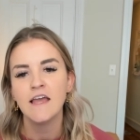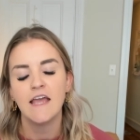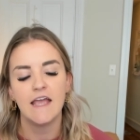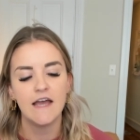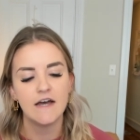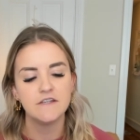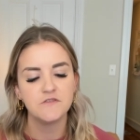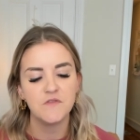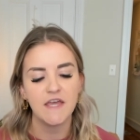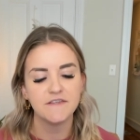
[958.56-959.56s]
And
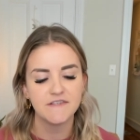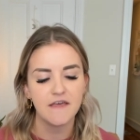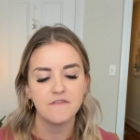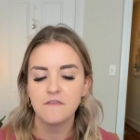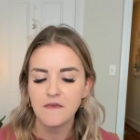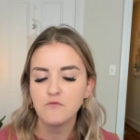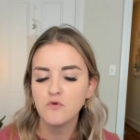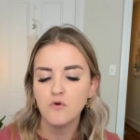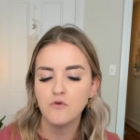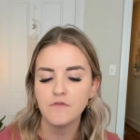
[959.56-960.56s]
they said that they will
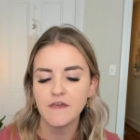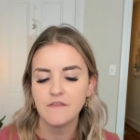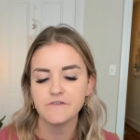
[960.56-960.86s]
only, these